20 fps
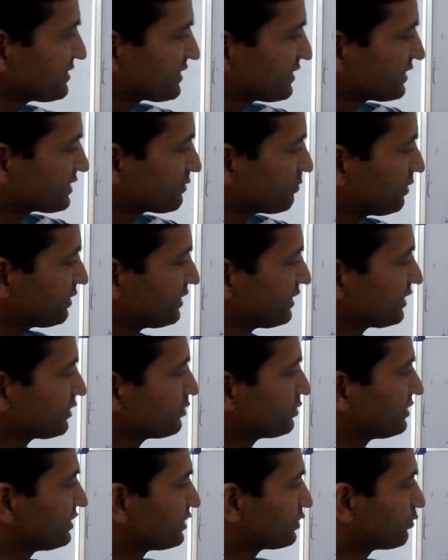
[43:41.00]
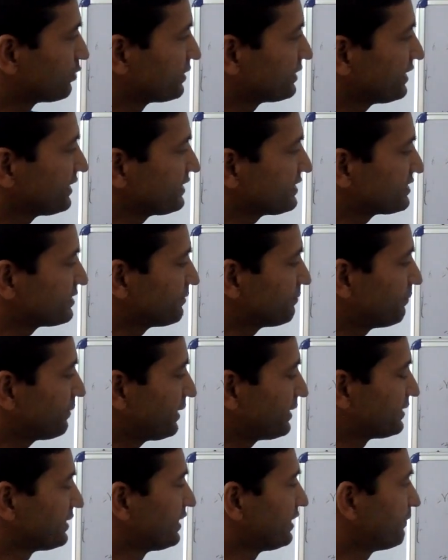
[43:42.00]
corresponding to this one, that is the
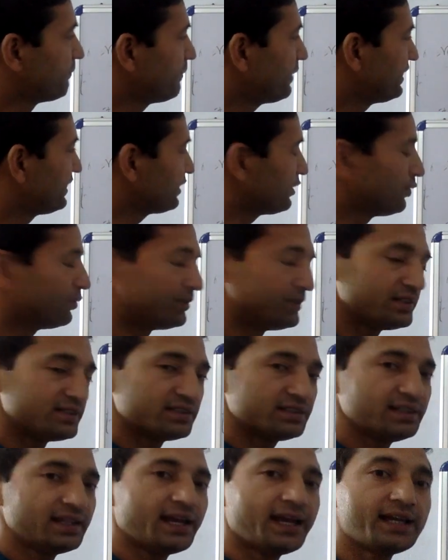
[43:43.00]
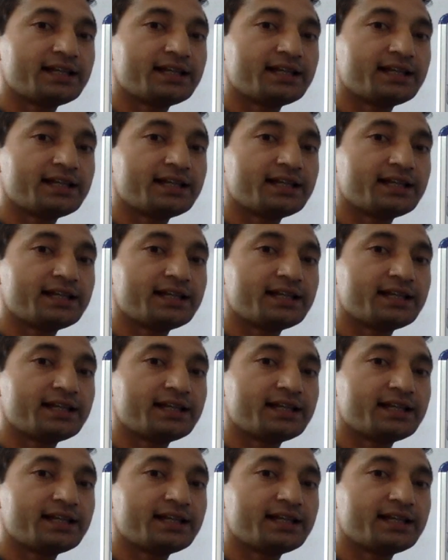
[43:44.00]
band origin.